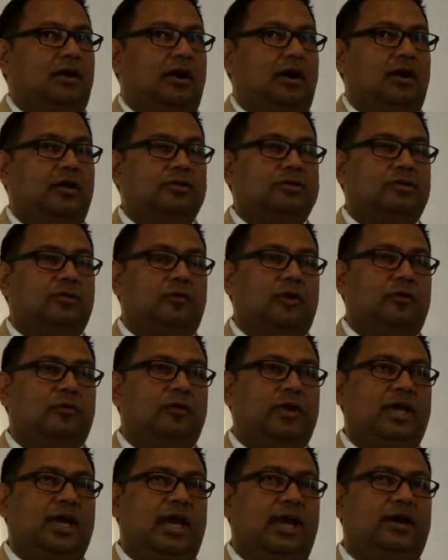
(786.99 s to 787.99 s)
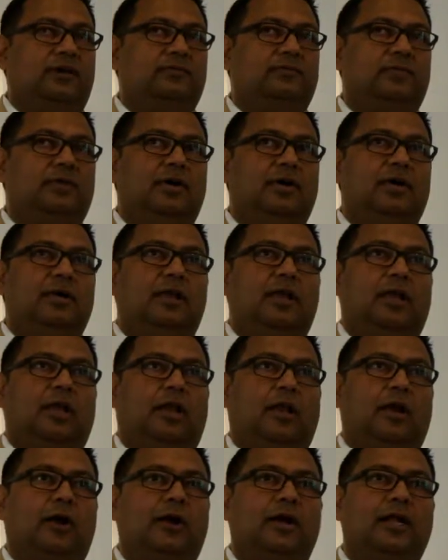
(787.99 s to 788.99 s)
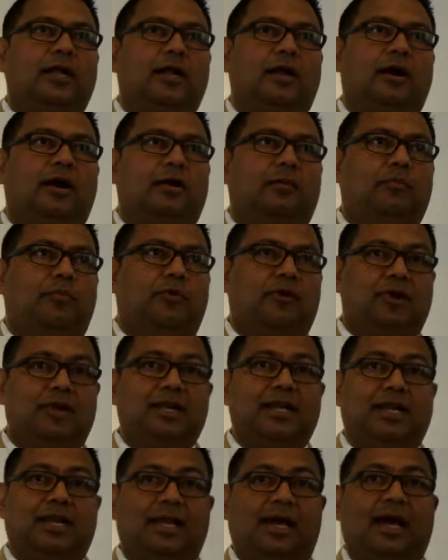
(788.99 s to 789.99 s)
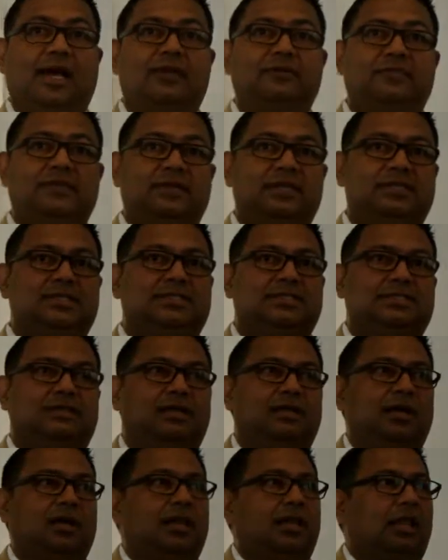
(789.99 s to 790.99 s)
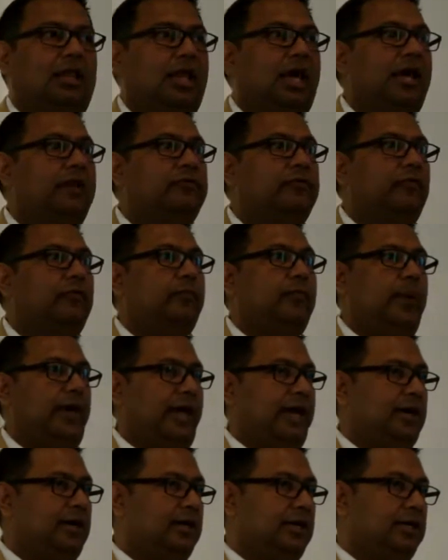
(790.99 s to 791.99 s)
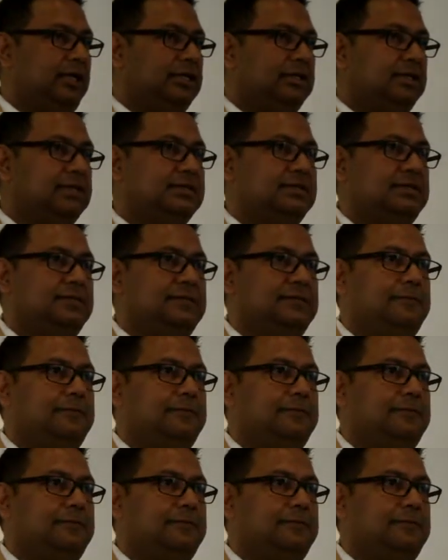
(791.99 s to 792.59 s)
Also, what we have learned in our modern day life is life of parallels.